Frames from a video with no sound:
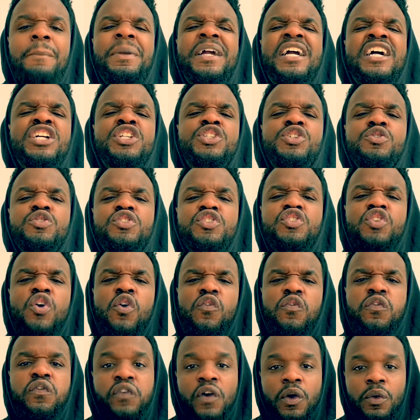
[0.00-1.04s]
Because you're so
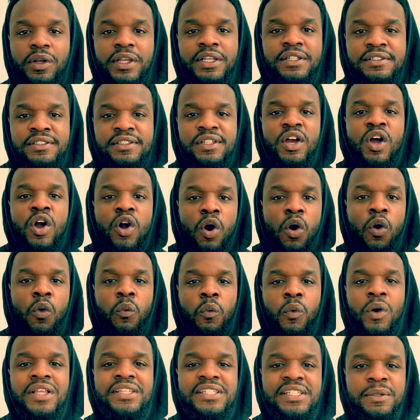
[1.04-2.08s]
focused on
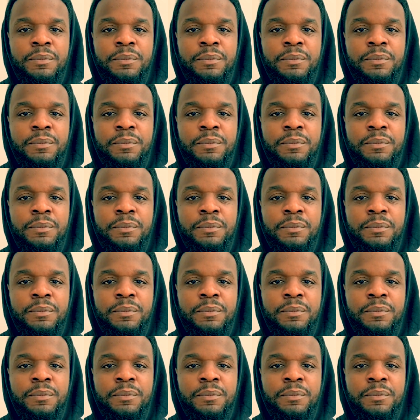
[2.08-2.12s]
what's